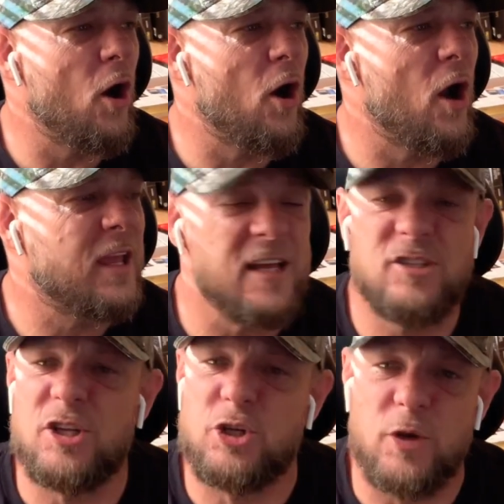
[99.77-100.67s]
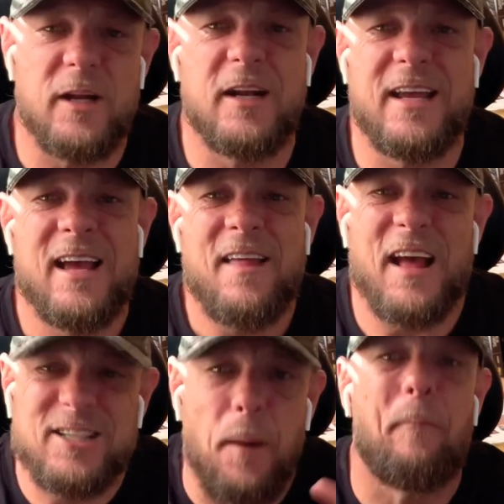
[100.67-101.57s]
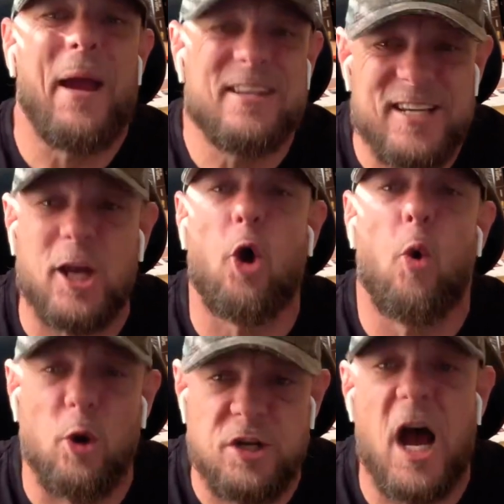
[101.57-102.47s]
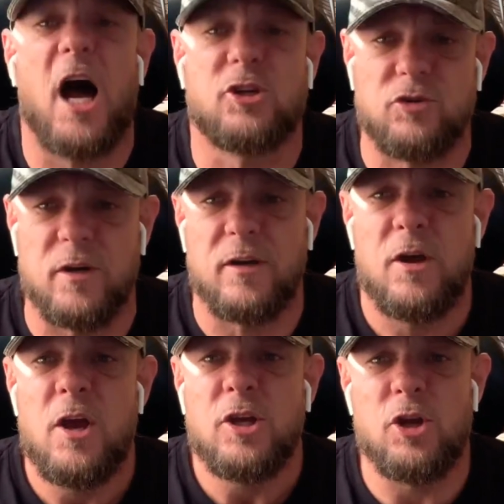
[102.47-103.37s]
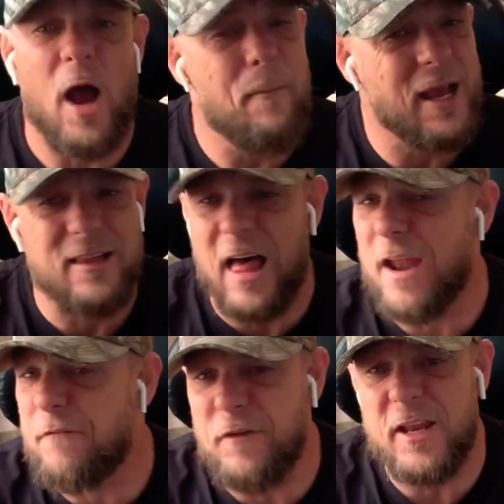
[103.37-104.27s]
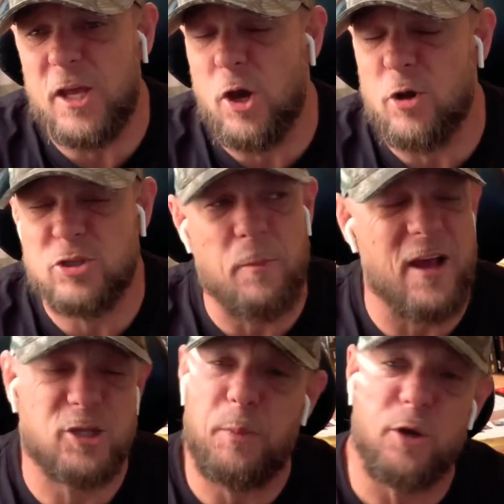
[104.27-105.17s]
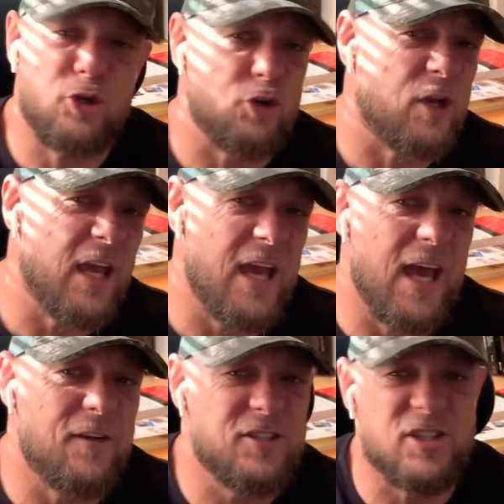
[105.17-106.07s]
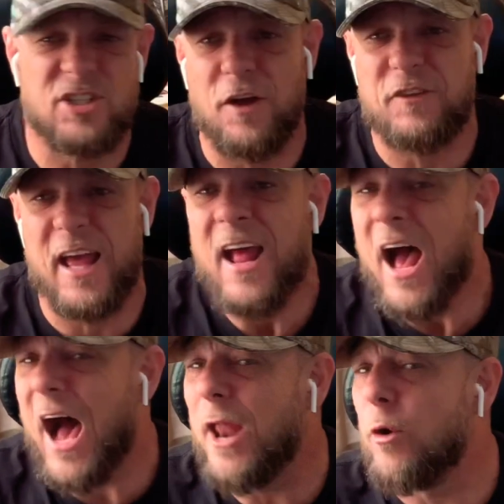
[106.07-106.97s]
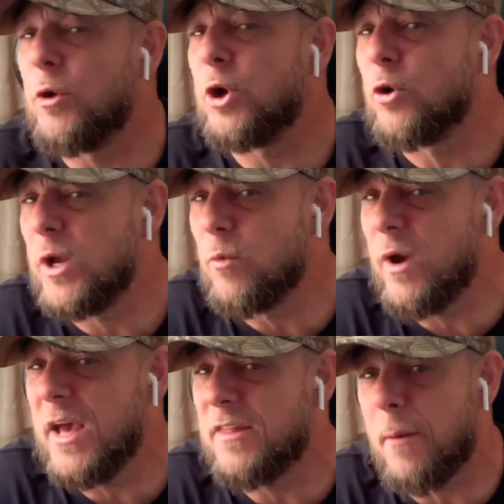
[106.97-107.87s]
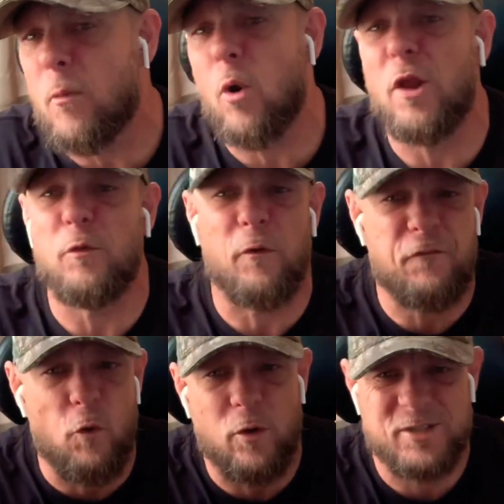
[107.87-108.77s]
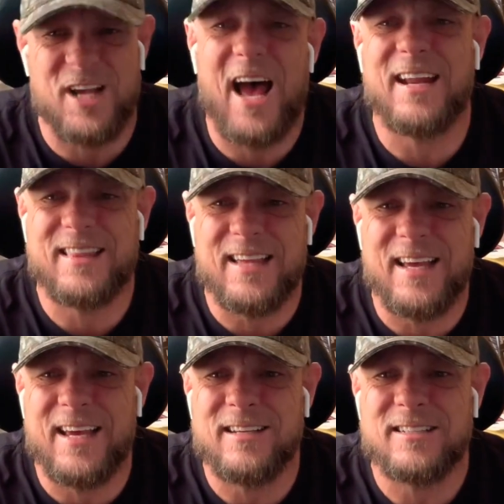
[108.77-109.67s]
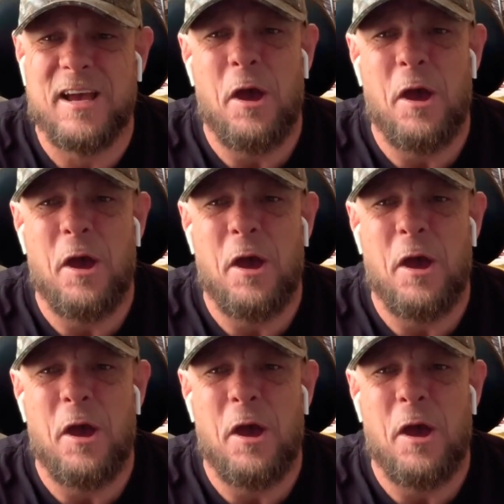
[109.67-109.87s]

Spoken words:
against the Trinity, that's a basic core doctrine. You know, I make a lot of videos about spiritual gifts and stuff that I don't agree with. I'm more on the reform side of things.